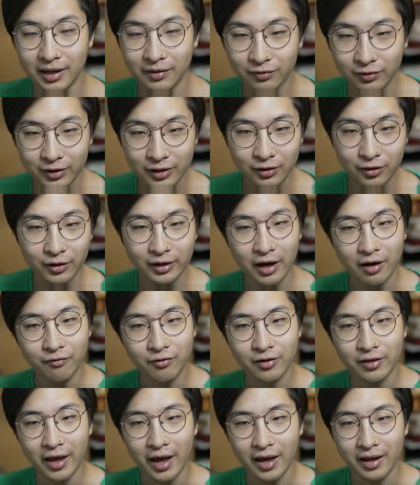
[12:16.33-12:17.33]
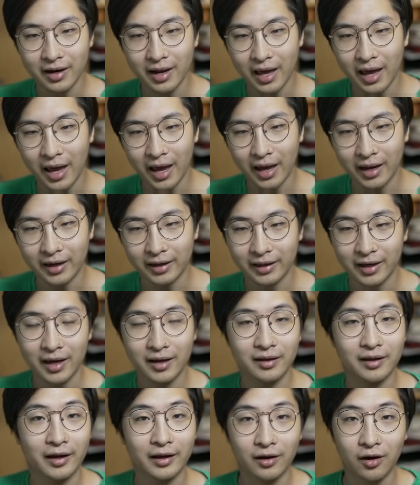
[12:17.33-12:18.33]
definitely look out for that. And
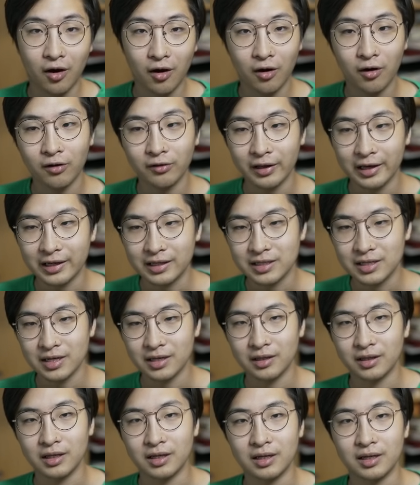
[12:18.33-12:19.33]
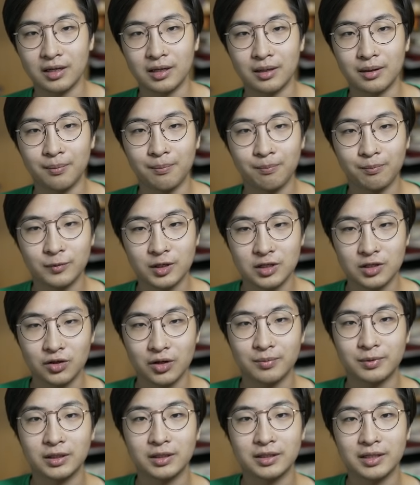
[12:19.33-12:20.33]
again, like all links in the
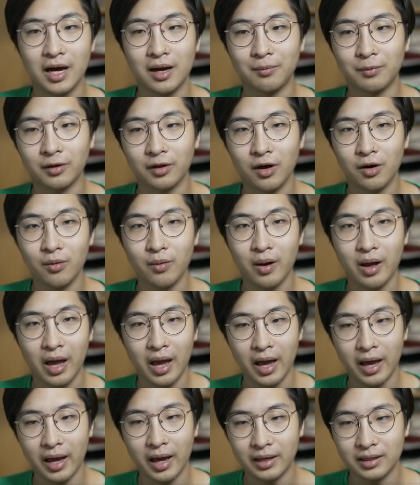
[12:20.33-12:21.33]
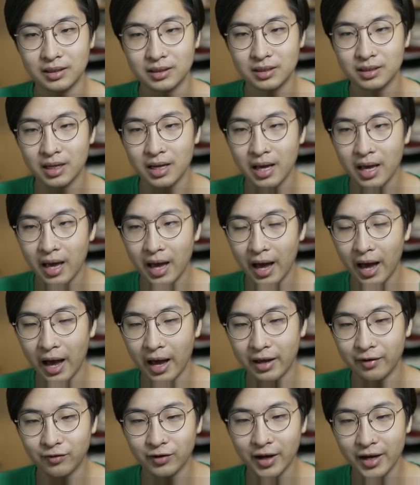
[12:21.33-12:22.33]
description down below. And
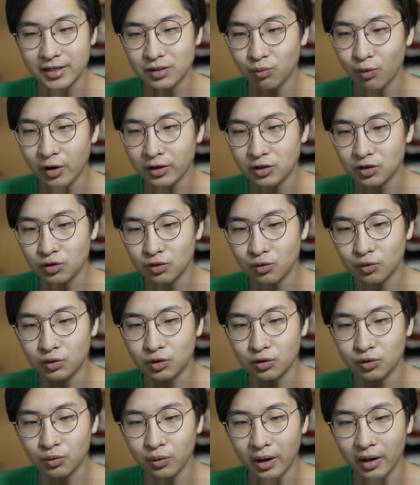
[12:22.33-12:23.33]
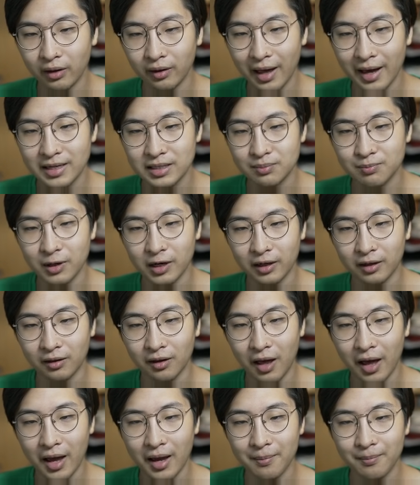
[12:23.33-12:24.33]
if you guys want to do a last minute
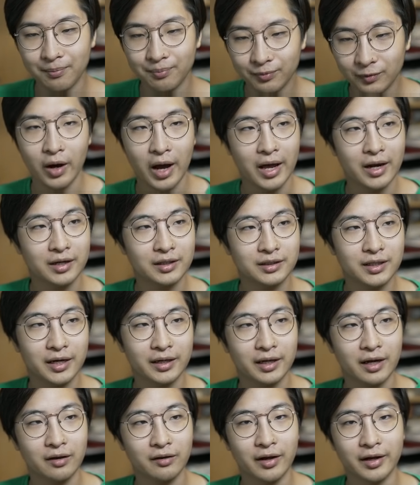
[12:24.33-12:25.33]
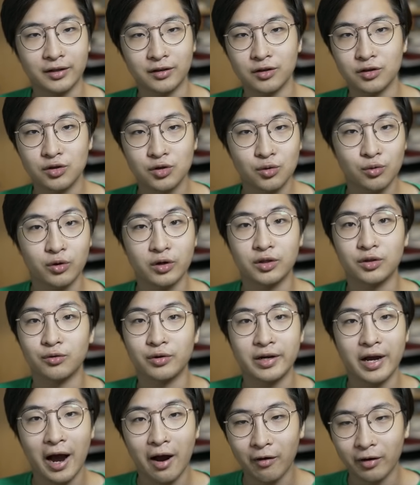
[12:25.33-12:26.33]
climb, go ahead and check out like the 2 or
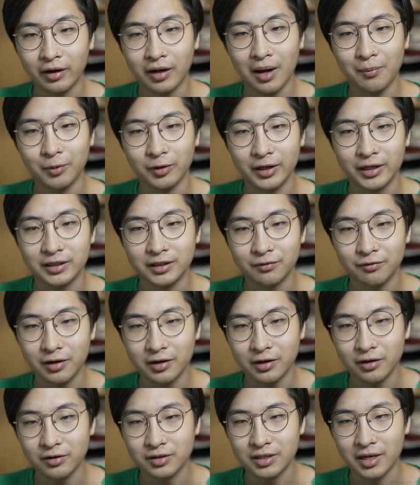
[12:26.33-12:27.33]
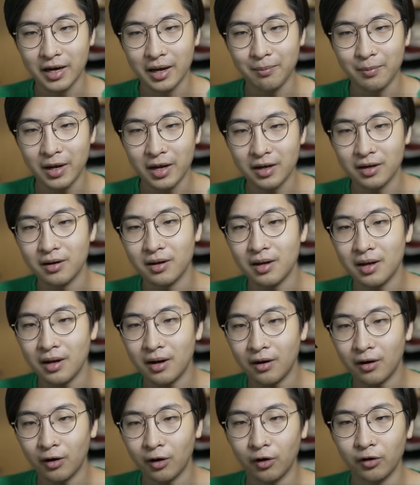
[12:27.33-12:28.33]
3 hour compilation videos that I made
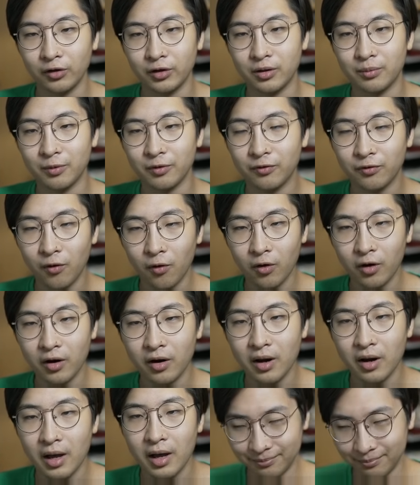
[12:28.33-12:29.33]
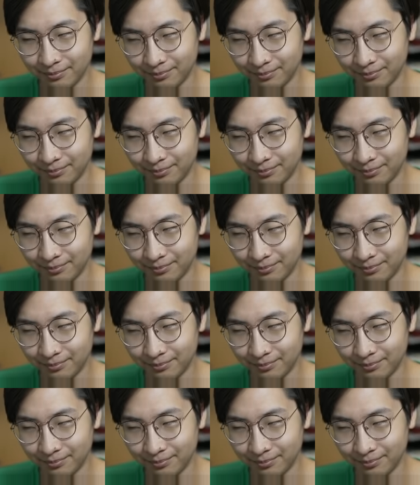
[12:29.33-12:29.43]
earlier before,